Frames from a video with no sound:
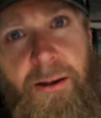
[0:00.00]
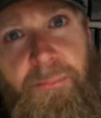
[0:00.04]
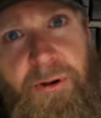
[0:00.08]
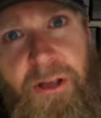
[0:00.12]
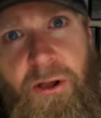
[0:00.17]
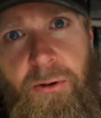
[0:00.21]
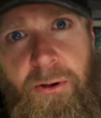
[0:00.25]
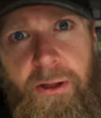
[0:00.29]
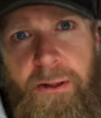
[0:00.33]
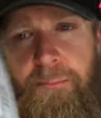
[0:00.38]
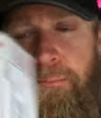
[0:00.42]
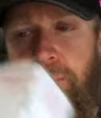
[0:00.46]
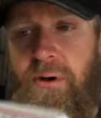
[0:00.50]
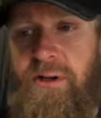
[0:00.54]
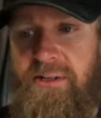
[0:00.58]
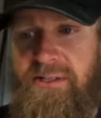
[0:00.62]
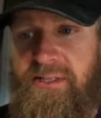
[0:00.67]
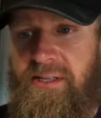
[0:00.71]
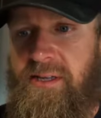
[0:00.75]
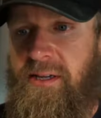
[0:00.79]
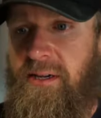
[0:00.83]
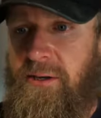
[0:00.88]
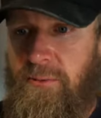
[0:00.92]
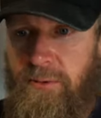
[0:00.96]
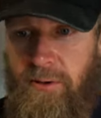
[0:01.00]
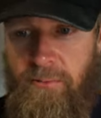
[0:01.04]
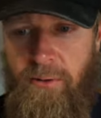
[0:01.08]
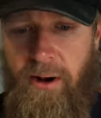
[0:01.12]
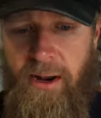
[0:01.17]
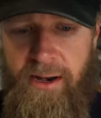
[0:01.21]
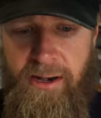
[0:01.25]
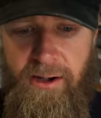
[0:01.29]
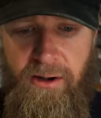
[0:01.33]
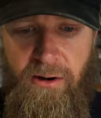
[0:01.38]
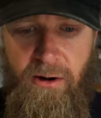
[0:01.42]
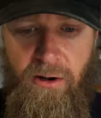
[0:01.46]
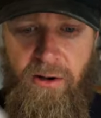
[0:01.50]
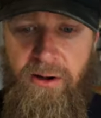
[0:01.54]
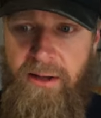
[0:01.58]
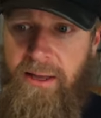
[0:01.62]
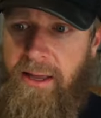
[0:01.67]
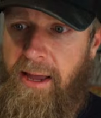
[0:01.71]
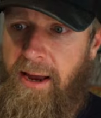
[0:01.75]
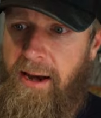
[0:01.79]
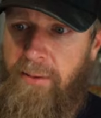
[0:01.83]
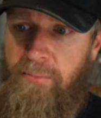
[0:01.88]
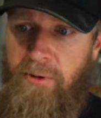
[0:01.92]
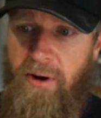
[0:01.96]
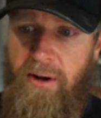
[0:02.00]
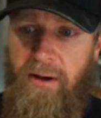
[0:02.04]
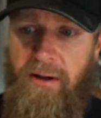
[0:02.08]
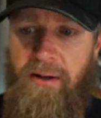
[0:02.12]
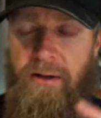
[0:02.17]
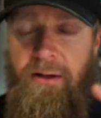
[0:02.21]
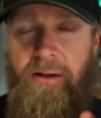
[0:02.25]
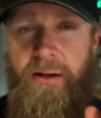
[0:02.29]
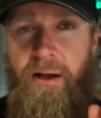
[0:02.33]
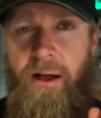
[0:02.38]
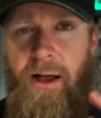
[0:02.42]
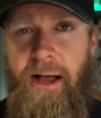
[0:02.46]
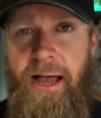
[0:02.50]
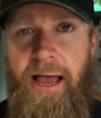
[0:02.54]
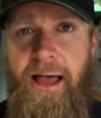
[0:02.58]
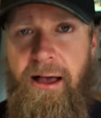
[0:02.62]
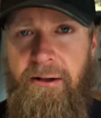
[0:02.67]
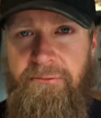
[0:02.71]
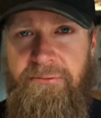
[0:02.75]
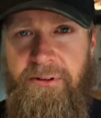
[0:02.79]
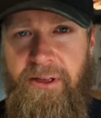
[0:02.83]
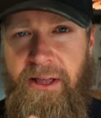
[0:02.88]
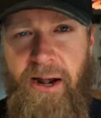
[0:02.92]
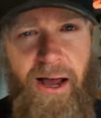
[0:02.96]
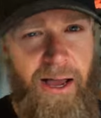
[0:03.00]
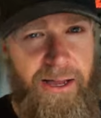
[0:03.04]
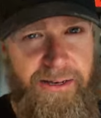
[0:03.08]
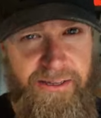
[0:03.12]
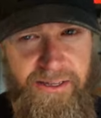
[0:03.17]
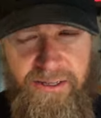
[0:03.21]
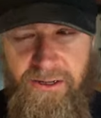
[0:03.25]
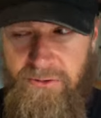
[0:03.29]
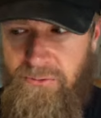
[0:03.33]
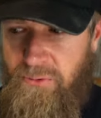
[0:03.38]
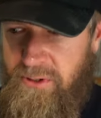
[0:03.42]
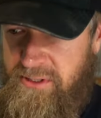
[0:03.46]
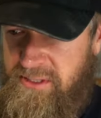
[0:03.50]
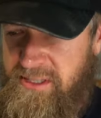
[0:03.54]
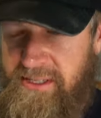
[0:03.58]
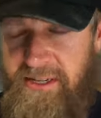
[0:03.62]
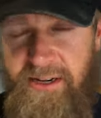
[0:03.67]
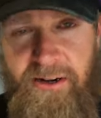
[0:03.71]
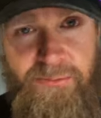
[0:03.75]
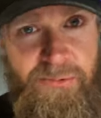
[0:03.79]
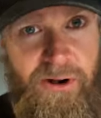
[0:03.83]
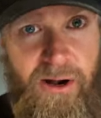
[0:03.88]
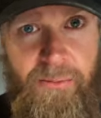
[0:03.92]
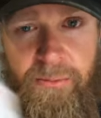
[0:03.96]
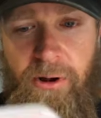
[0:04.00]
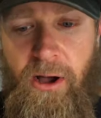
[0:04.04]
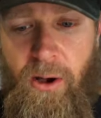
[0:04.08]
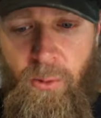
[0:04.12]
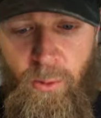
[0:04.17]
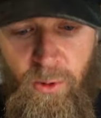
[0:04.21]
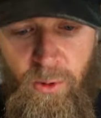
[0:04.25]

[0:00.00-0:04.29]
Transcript: I'm gonna go ahead and bust into it right here on camera. I have an idea of what's in here, but I'm not